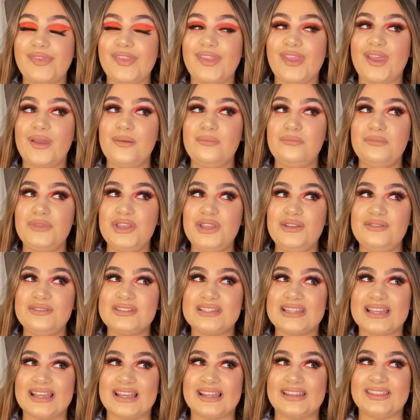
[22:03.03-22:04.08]

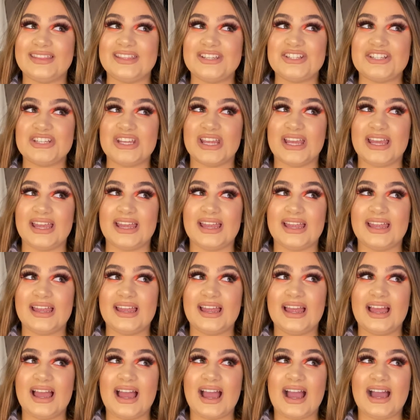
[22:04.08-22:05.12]
music this year,
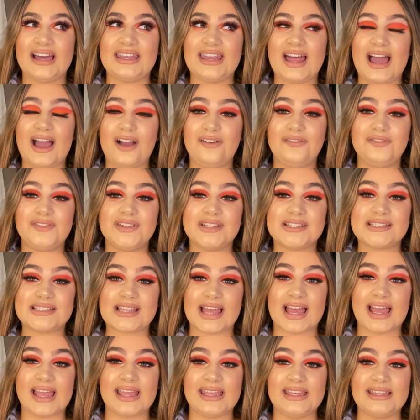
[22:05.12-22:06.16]
I'd have to
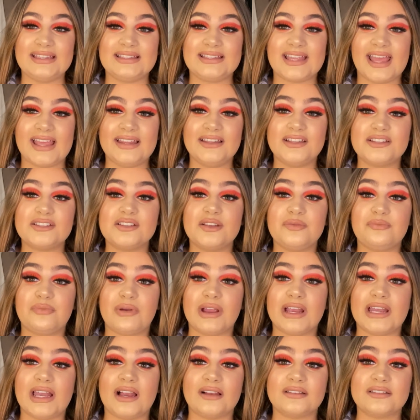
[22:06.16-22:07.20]
say, Taylor Swift
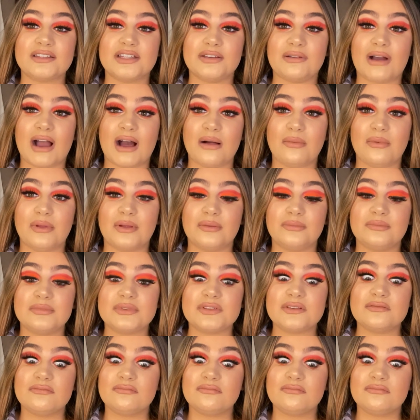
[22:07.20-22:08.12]
bringing out two albums.